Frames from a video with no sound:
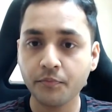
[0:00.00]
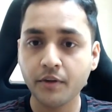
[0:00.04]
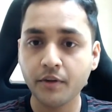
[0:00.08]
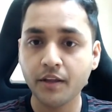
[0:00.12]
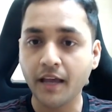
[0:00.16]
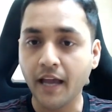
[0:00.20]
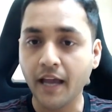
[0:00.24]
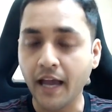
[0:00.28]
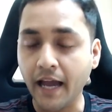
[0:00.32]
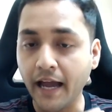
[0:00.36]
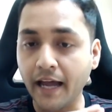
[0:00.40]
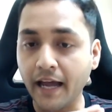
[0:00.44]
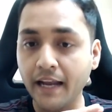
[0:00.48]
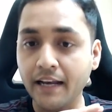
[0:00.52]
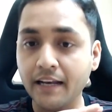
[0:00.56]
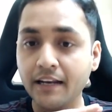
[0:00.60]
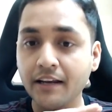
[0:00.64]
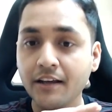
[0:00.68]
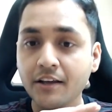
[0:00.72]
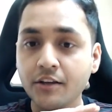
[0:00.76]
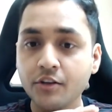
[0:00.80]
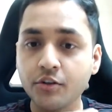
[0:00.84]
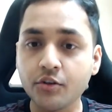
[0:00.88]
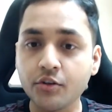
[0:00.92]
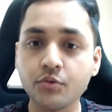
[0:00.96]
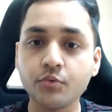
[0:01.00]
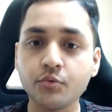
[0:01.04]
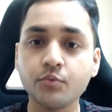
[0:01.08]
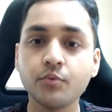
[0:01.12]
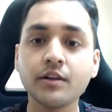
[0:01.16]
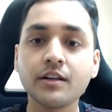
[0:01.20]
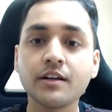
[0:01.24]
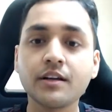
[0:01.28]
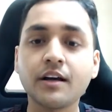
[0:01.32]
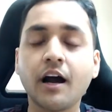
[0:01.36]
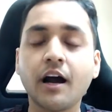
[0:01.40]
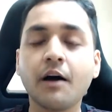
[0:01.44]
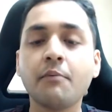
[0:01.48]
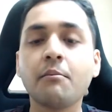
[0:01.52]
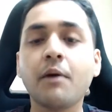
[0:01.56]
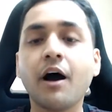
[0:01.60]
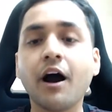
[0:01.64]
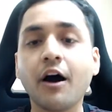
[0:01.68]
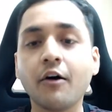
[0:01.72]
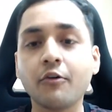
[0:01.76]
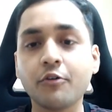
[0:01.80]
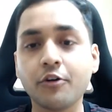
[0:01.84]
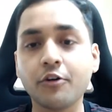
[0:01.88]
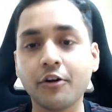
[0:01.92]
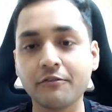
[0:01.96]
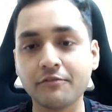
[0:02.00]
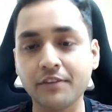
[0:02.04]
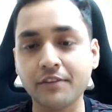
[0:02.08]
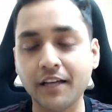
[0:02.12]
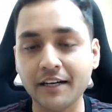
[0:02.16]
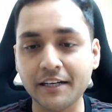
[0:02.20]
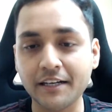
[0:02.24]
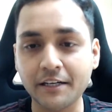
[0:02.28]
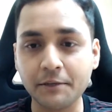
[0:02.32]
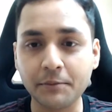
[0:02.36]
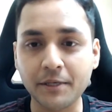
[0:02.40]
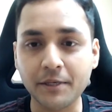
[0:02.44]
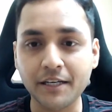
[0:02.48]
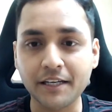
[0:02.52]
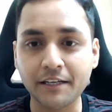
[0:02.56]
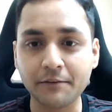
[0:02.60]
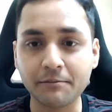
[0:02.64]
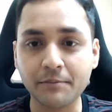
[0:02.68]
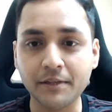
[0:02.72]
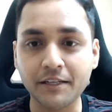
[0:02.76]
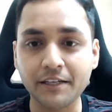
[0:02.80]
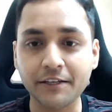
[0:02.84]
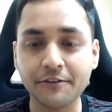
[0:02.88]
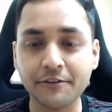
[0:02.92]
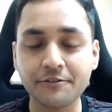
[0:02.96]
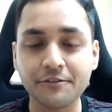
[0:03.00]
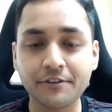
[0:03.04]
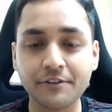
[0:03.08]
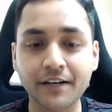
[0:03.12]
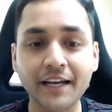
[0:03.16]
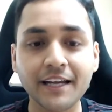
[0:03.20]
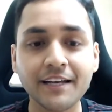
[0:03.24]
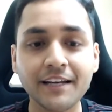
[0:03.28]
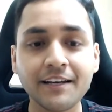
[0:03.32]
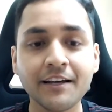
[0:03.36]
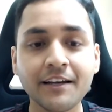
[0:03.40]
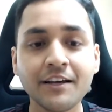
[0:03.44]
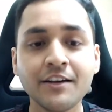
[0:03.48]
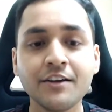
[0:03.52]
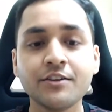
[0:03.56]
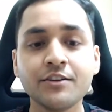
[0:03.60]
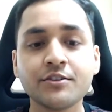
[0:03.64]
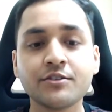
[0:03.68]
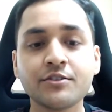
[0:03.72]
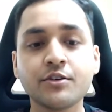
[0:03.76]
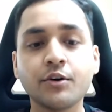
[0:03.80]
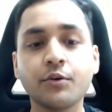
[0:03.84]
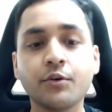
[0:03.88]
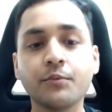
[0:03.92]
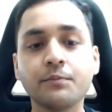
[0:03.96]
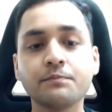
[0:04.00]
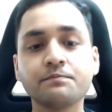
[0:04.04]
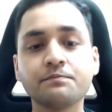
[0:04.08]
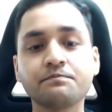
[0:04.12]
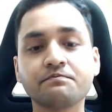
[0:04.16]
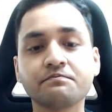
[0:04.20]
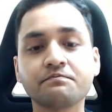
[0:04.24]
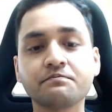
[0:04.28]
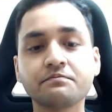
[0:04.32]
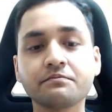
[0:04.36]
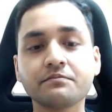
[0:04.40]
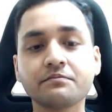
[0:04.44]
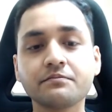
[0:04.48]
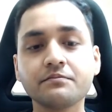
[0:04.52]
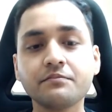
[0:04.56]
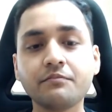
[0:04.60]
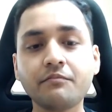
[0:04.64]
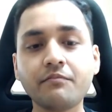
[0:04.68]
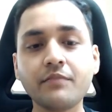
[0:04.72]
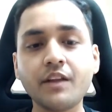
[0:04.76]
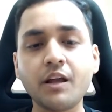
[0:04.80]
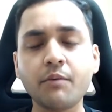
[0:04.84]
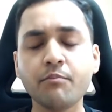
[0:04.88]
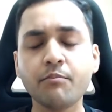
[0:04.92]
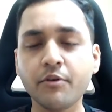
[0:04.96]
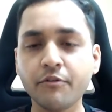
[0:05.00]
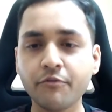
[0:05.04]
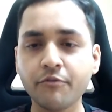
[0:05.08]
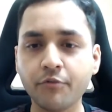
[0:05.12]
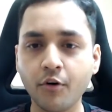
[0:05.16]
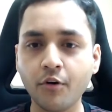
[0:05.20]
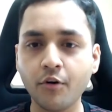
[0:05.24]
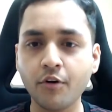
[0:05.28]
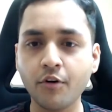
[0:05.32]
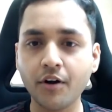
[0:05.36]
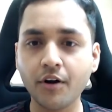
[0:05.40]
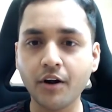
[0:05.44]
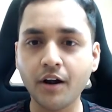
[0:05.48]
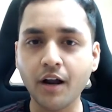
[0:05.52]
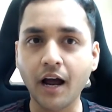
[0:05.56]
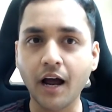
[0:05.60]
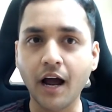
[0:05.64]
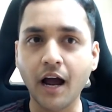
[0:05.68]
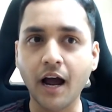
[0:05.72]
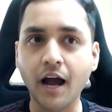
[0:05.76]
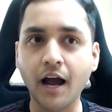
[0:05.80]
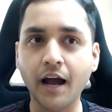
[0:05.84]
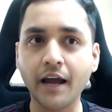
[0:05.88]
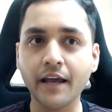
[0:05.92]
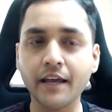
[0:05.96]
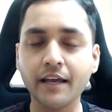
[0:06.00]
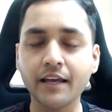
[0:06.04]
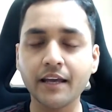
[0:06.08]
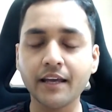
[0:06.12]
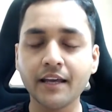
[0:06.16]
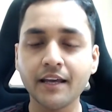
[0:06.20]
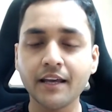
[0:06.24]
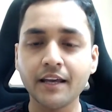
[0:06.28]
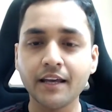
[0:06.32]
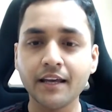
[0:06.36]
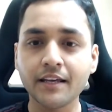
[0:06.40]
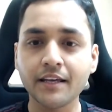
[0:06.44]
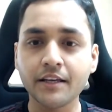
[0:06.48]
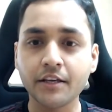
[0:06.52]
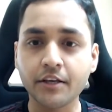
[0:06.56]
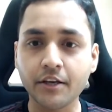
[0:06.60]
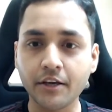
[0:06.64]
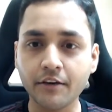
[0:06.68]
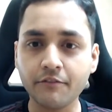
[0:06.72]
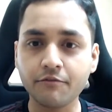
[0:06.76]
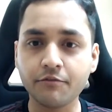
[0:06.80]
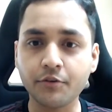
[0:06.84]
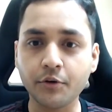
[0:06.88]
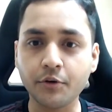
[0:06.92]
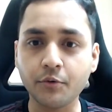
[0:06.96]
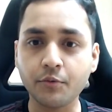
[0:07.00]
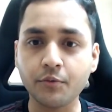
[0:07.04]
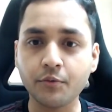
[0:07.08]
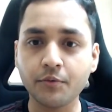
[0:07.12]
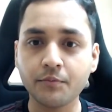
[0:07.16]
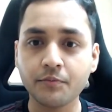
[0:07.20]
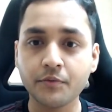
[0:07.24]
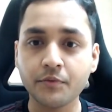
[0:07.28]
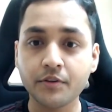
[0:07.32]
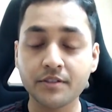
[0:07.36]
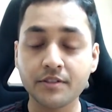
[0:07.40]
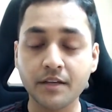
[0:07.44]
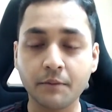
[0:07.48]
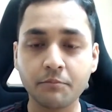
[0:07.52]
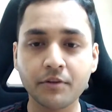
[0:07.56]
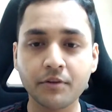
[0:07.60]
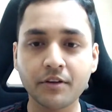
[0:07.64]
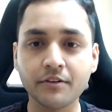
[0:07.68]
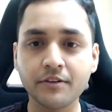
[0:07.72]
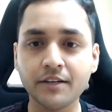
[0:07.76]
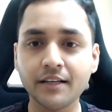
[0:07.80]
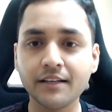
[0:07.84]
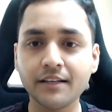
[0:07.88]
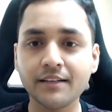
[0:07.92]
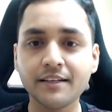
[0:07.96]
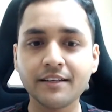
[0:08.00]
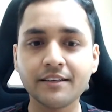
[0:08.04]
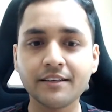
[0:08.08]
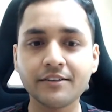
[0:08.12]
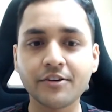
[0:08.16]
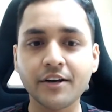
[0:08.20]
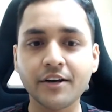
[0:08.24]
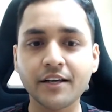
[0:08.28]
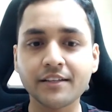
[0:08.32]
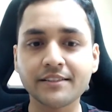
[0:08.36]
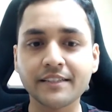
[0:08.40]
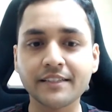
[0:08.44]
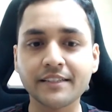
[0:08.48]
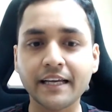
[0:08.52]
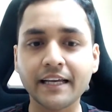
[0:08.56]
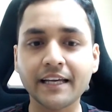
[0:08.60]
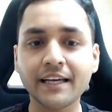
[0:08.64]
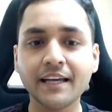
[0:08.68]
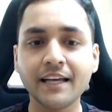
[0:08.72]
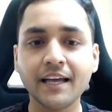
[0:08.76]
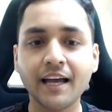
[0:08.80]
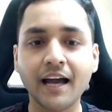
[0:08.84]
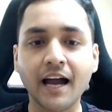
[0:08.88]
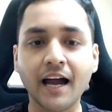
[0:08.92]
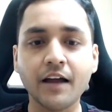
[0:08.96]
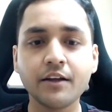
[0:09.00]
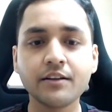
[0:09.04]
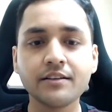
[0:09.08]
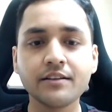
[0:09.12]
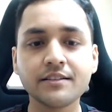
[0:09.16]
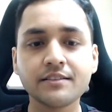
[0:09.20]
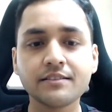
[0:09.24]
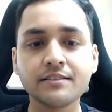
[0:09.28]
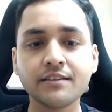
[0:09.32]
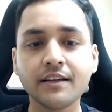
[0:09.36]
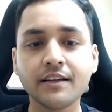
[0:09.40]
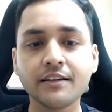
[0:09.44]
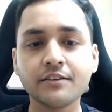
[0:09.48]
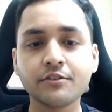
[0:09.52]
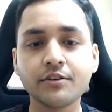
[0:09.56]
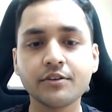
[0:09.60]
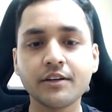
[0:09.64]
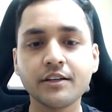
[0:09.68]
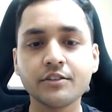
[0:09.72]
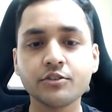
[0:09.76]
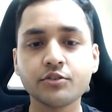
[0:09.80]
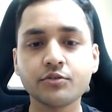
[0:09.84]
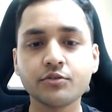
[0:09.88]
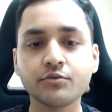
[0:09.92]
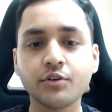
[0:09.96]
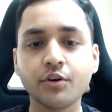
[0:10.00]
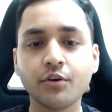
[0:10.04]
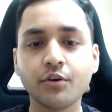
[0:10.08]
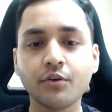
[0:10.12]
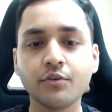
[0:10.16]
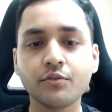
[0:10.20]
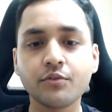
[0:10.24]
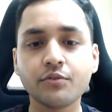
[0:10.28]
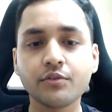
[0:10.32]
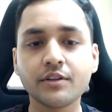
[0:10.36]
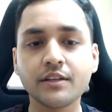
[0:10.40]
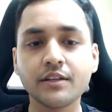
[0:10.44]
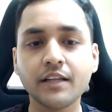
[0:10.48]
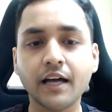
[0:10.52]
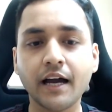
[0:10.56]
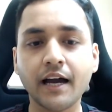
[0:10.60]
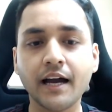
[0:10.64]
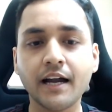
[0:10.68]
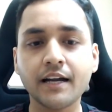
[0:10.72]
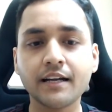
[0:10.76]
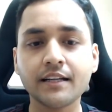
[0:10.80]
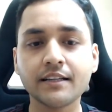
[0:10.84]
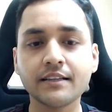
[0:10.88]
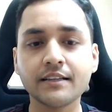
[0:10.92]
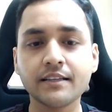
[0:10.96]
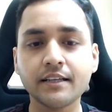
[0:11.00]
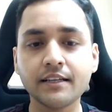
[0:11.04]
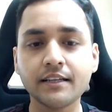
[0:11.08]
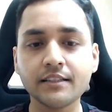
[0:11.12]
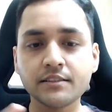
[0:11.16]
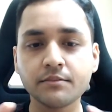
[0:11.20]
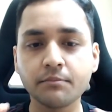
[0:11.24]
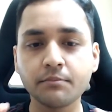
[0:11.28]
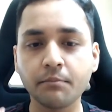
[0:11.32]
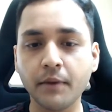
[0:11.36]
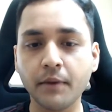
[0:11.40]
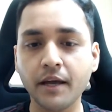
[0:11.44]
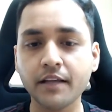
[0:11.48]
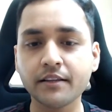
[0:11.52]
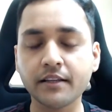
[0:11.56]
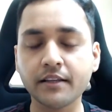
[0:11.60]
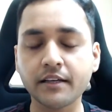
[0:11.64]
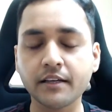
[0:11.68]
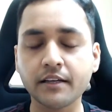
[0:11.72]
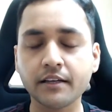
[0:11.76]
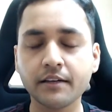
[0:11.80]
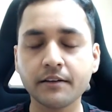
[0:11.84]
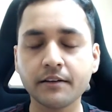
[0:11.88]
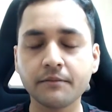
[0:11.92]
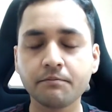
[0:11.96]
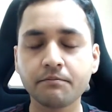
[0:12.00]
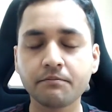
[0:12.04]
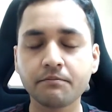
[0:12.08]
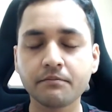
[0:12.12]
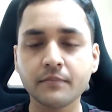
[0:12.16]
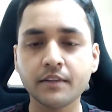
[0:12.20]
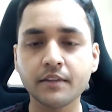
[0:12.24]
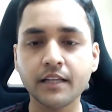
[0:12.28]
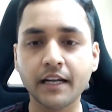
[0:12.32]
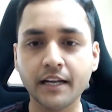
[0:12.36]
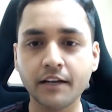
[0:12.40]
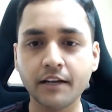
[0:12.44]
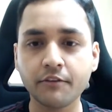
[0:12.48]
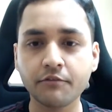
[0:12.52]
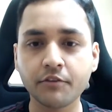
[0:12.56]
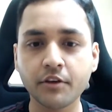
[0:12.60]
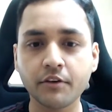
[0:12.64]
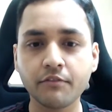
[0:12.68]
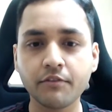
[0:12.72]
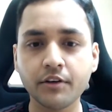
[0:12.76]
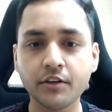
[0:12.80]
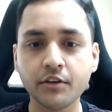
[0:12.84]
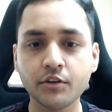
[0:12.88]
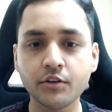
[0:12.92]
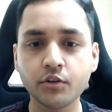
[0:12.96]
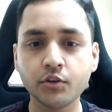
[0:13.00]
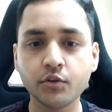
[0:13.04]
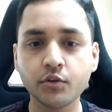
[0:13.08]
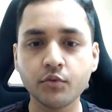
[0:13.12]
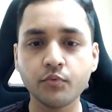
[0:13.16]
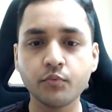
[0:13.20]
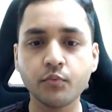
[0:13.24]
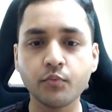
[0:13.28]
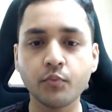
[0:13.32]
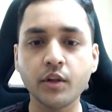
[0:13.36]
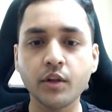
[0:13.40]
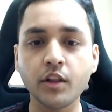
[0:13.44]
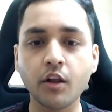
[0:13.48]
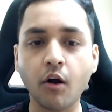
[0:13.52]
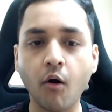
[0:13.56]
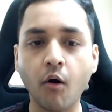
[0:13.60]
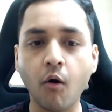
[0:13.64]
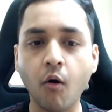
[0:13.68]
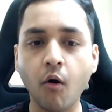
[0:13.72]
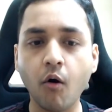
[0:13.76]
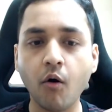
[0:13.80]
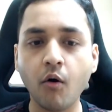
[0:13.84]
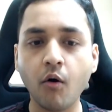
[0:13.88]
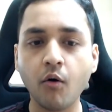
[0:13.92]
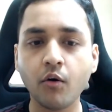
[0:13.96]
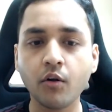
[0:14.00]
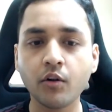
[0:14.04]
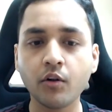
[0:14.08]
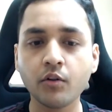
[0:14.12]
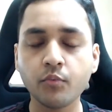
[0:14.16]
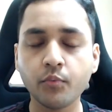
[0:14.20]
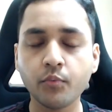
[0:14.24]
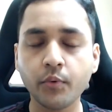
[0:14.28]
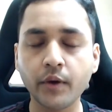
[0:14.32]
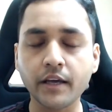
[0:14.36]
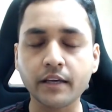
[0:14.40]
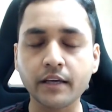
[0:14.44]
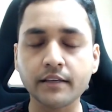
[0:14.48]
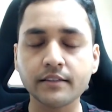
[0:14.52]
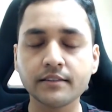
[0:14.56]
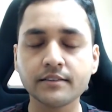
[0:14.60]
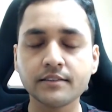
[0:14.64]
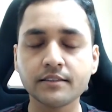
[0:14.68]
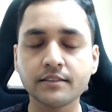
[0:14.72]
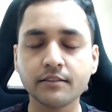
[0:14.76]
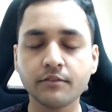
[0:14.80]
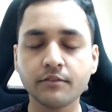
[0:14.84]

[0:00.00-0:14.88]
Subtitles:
and you will come out of that limiting belief, right? So before I give you something really interesting, I'd just like to let you know that this method that I've given to you will always